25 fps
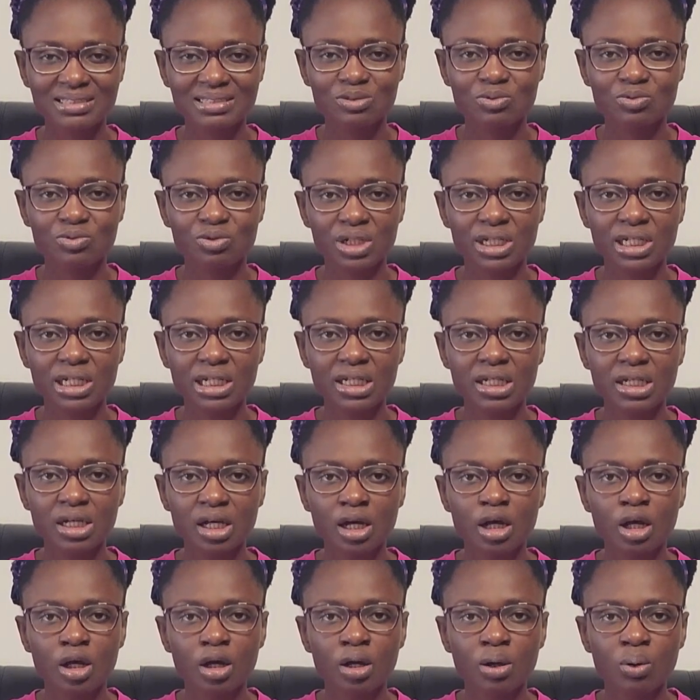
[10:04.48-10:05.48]
really
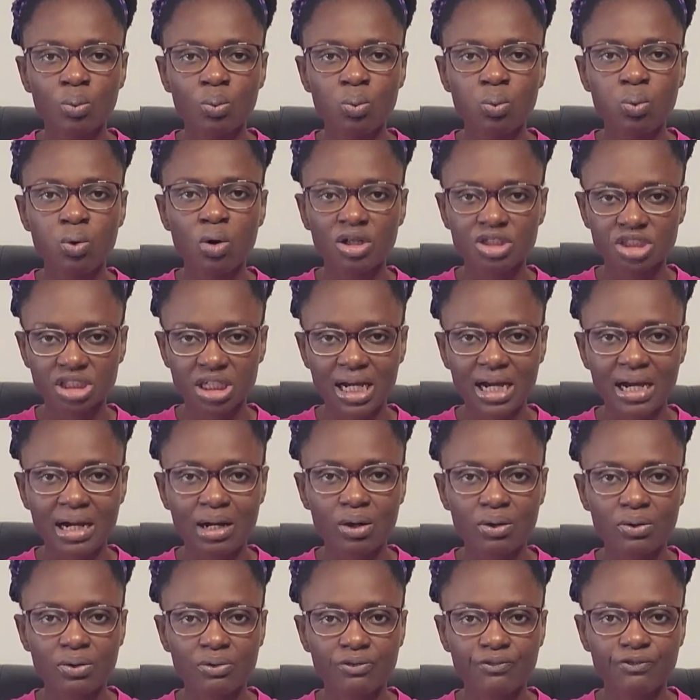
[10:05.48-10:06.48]
watch
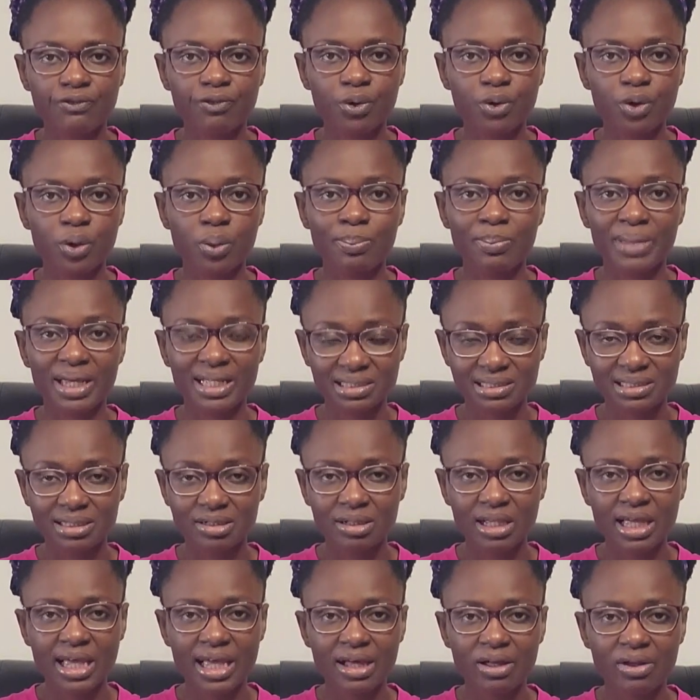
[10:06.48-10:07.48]
out for your mental
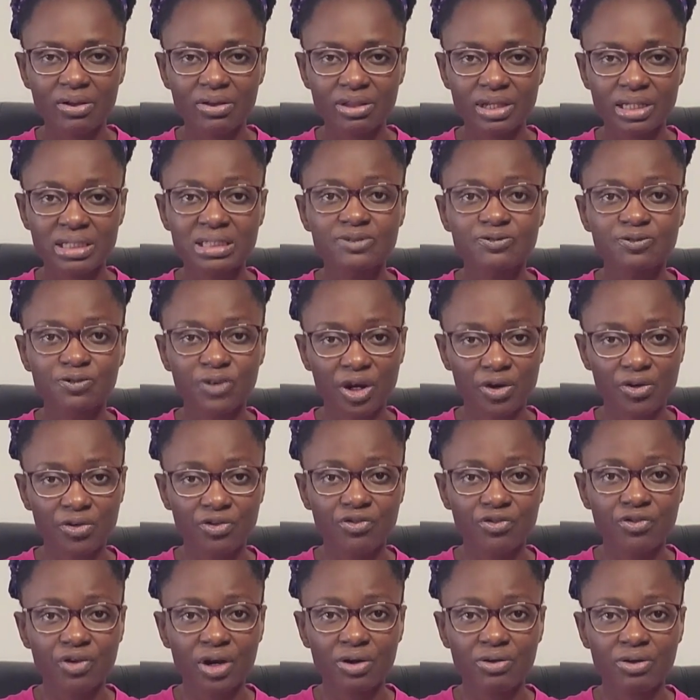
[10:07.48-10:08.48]
health. It's very,
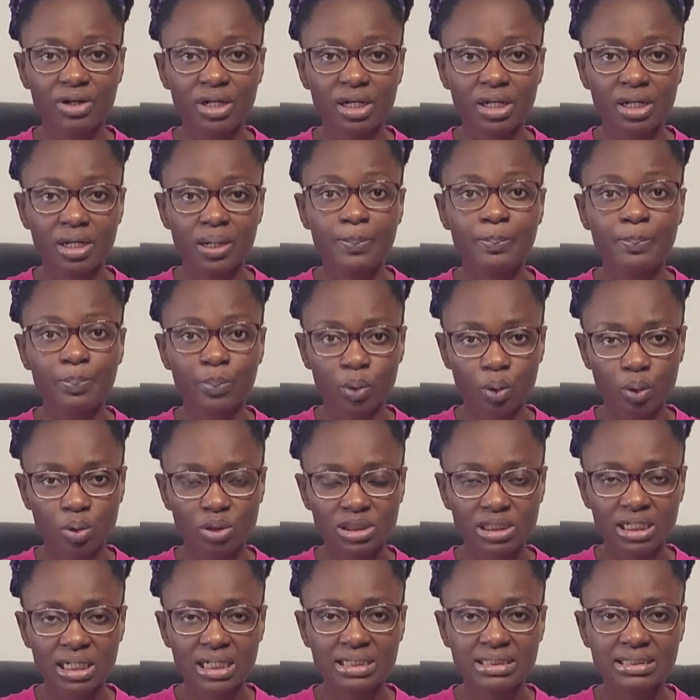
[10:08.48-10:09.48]
very
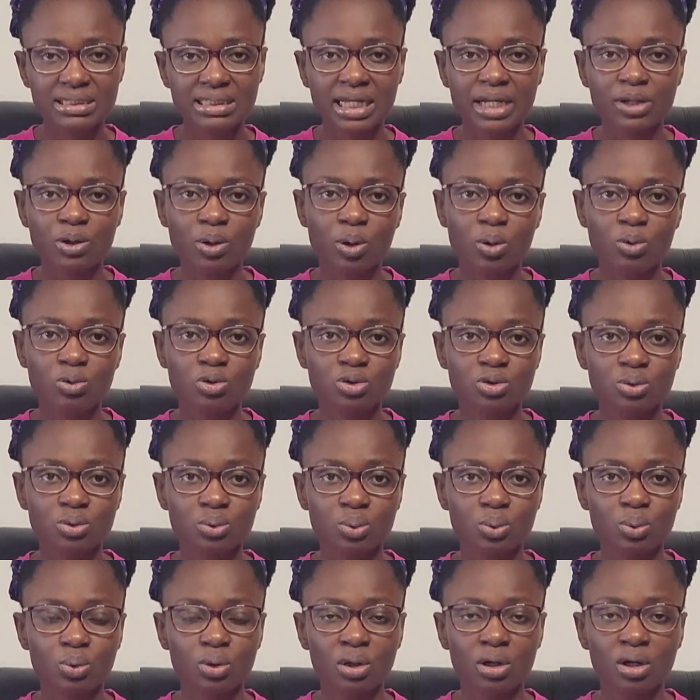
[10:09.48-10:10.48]
important. And
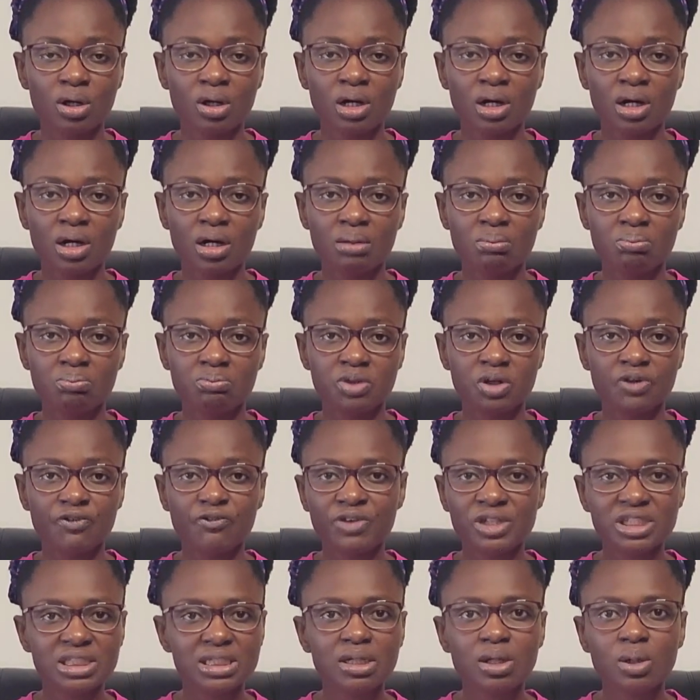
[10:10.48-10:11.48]
also your
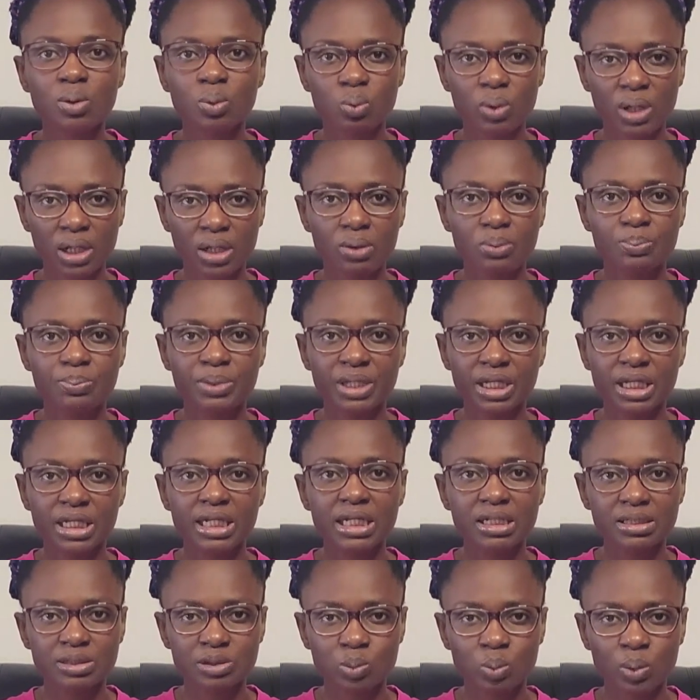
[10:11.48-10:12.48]
physical well-being
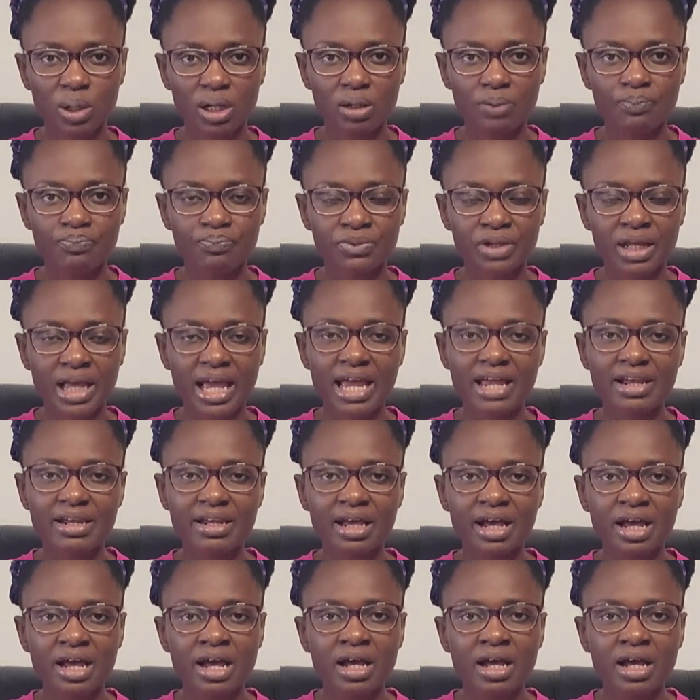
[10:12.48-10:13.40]
as well. And